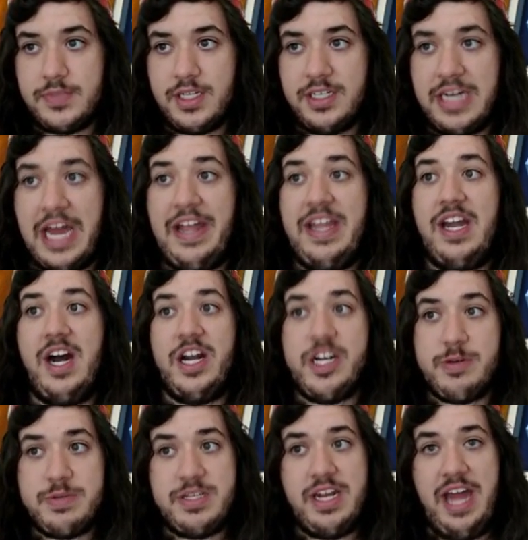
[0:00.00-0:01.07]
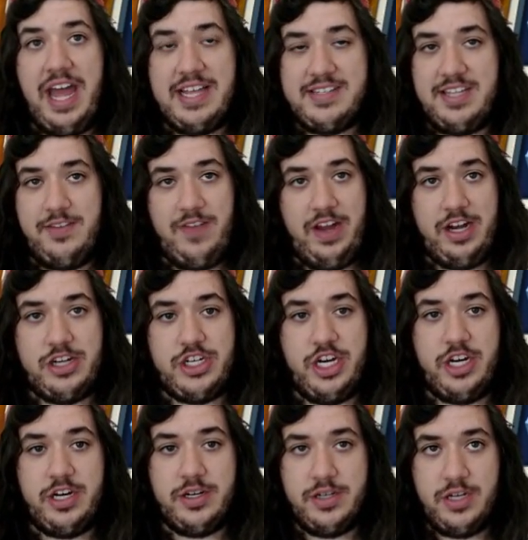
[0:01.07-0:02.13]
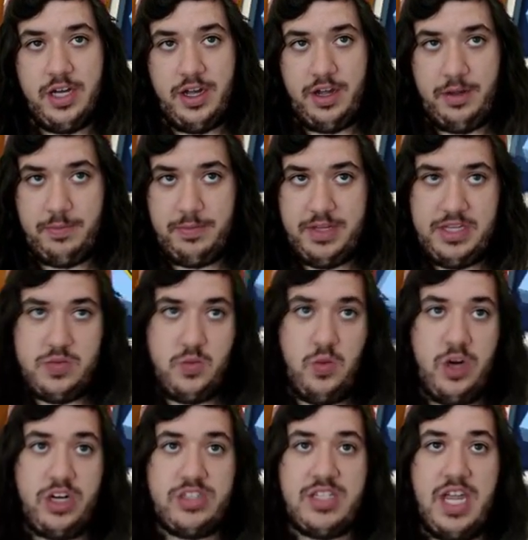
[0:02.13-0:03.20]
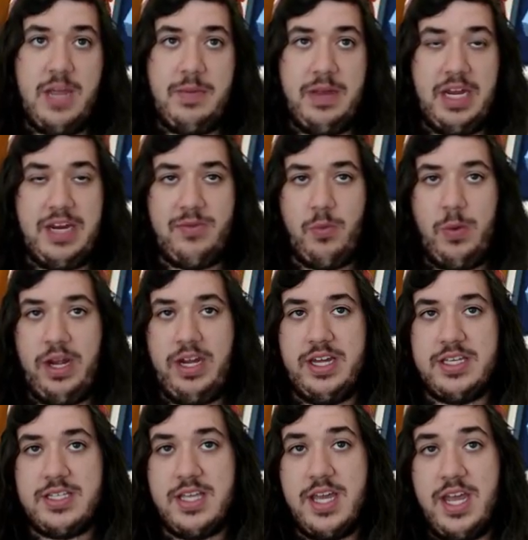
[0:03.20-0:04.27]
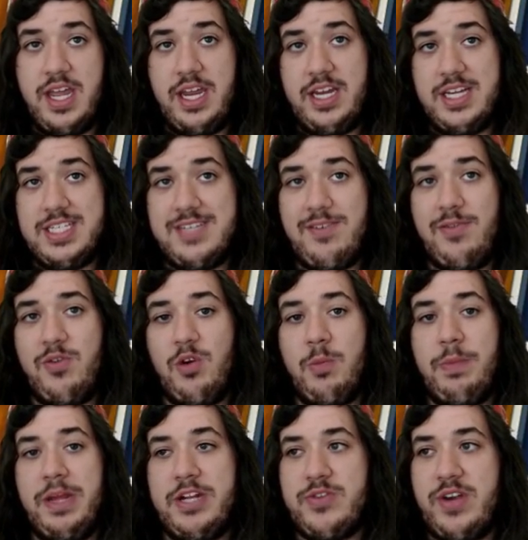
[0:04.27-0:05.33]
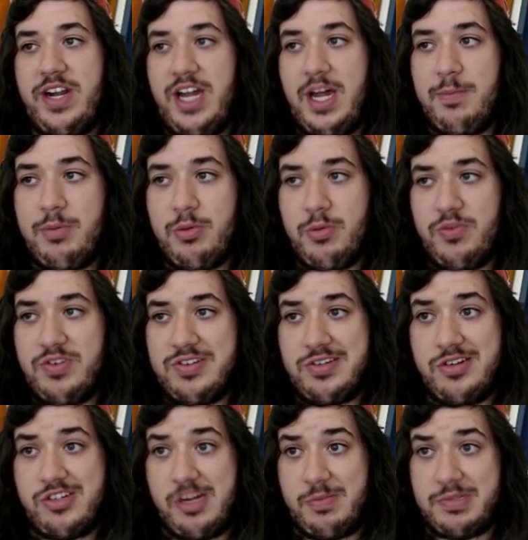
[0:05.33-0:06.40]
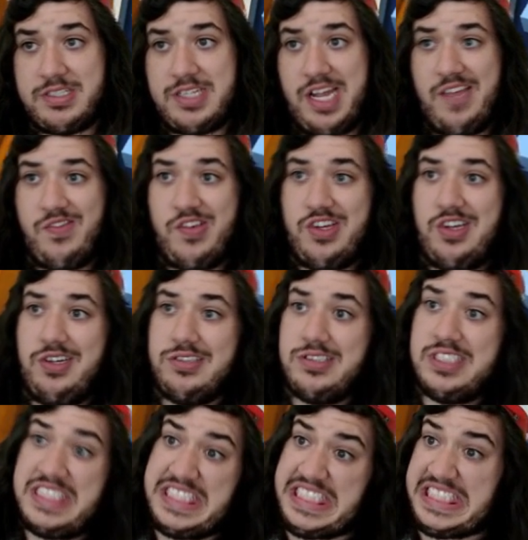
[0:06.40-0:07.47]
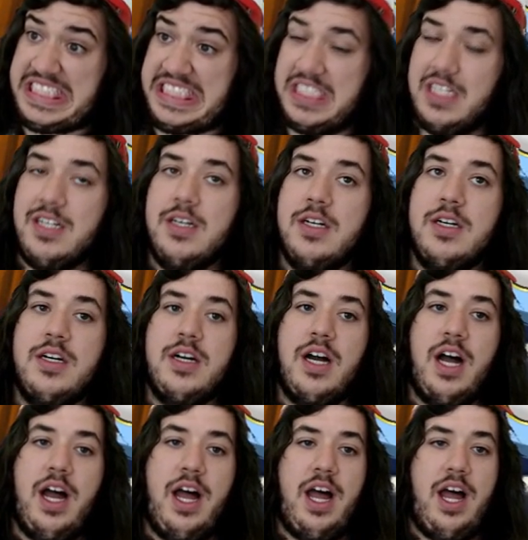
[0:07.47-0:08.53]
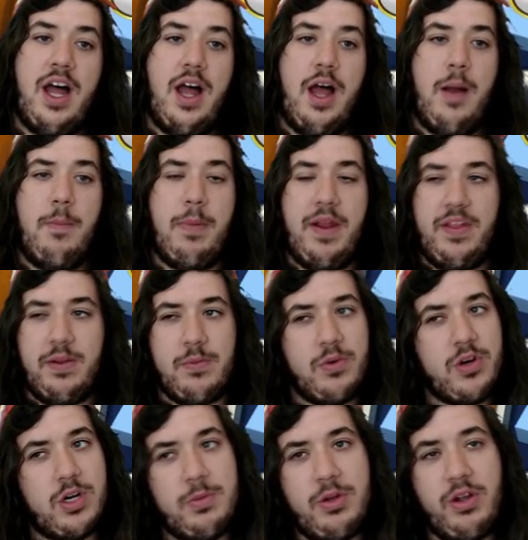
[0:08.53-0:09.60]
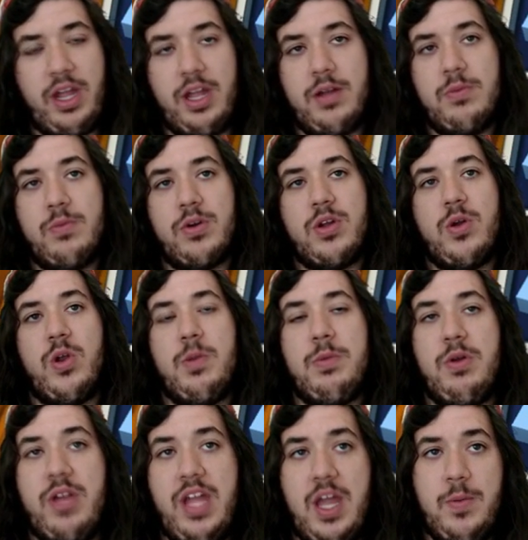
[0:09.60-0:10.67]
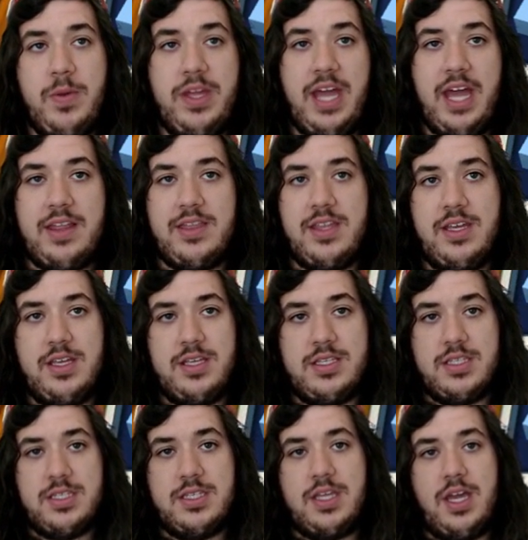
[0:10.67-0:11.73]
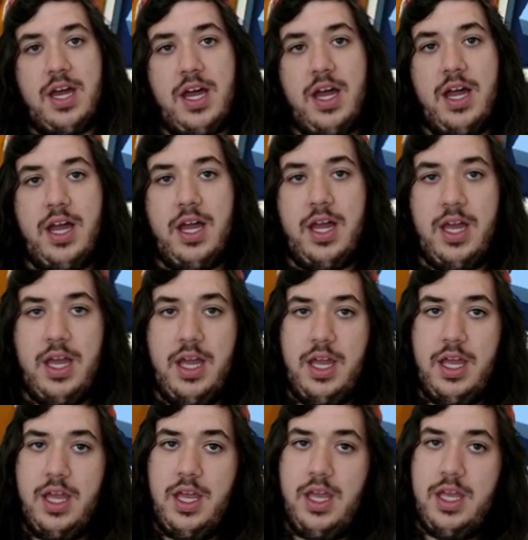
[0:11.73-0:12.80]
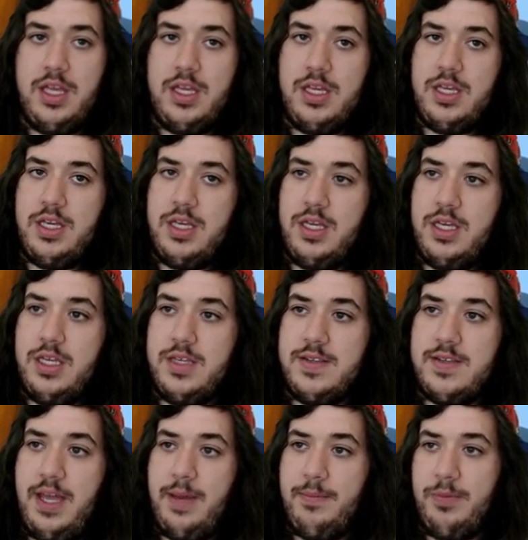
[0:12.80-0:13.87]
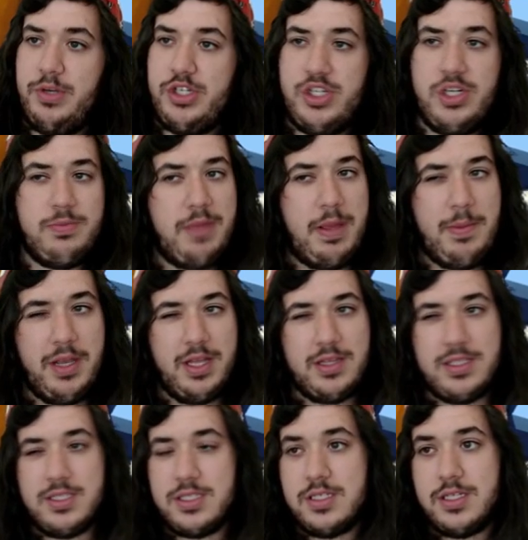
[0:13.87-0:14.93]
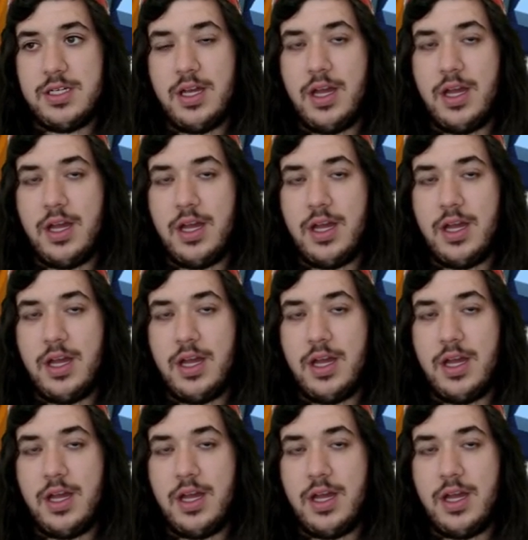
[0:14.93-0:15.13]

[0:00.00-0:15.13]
Now, he 100% has the advantage here. He's water type. He can hit for weakness. He doesn't have a full bench right now, but we're just going to drop a Skyfield. But I think we're going to be okay. We're going to be okay. We got this, guys. Yeah, we should maybe get this.